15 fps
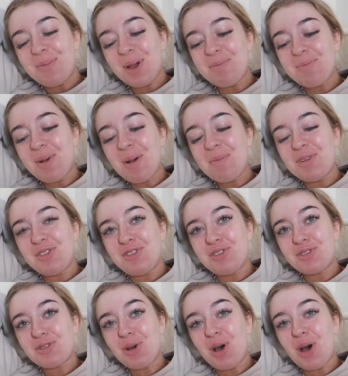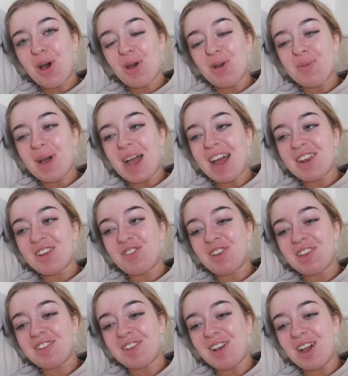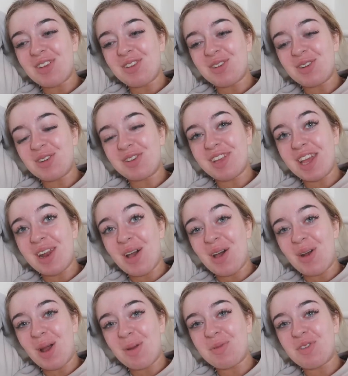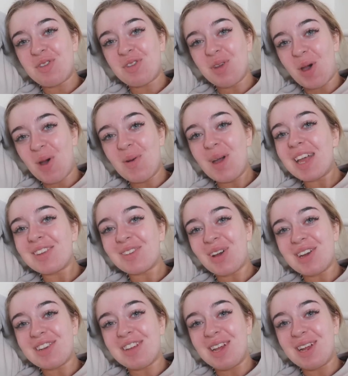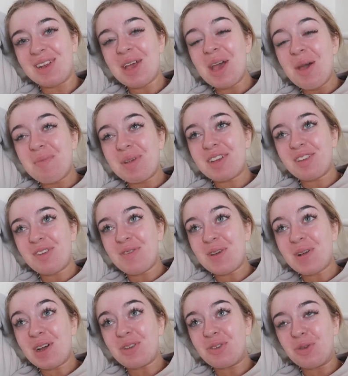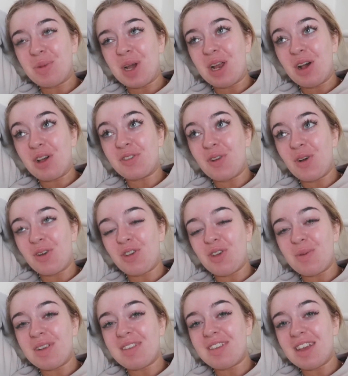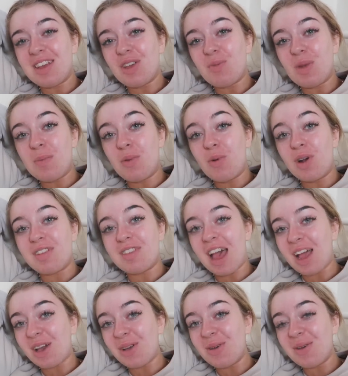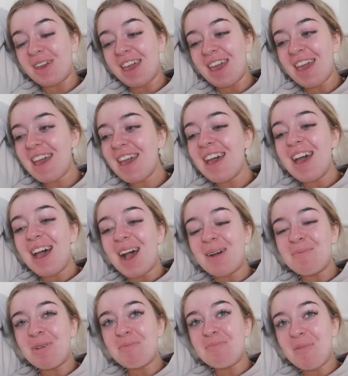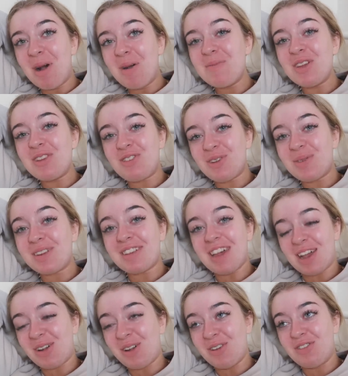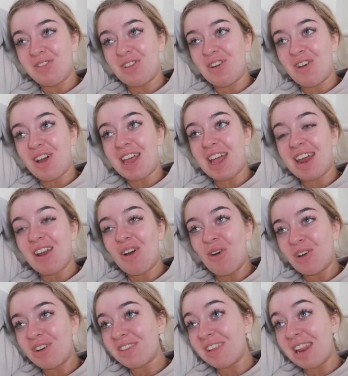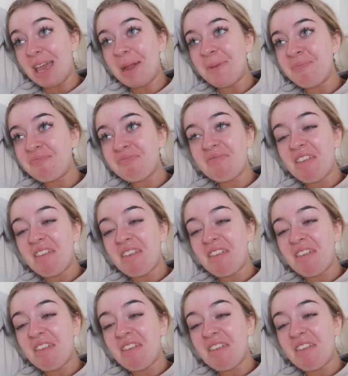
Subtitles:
My mum has just got home and she started to cook dinner, and I'm so excited because if you guys saw my last vlog, you would see that we bought a taco kit, and my mum is doing tacos tonight, and honestly,